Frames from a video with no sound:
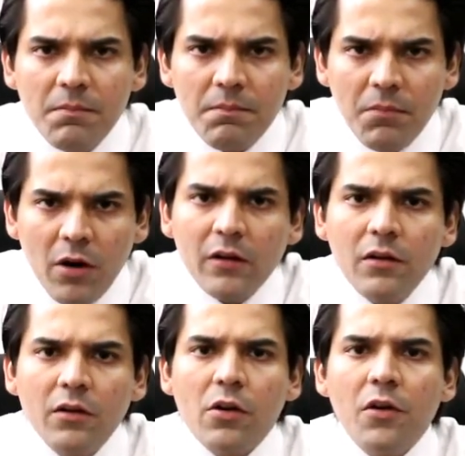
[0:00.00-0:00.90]

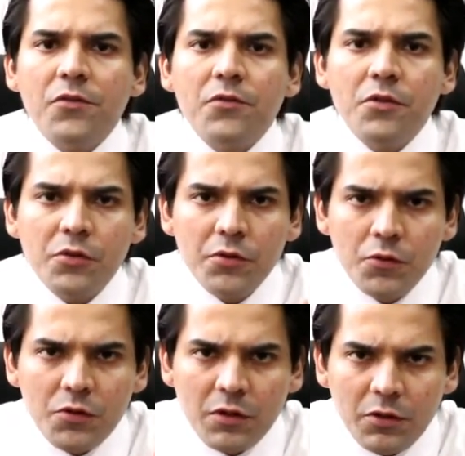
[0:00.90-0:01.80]
important
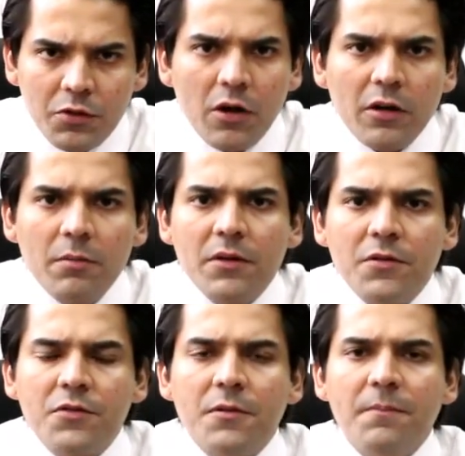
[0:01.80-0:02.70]
constitutional
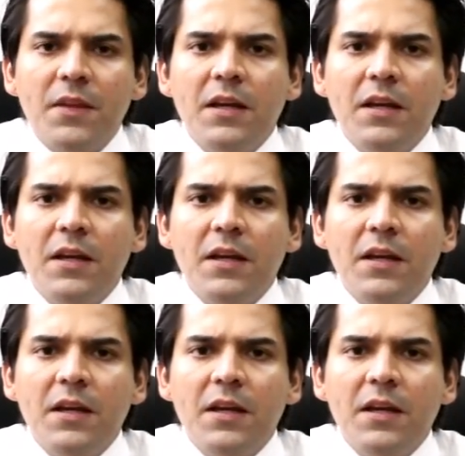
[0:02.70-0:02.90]
documents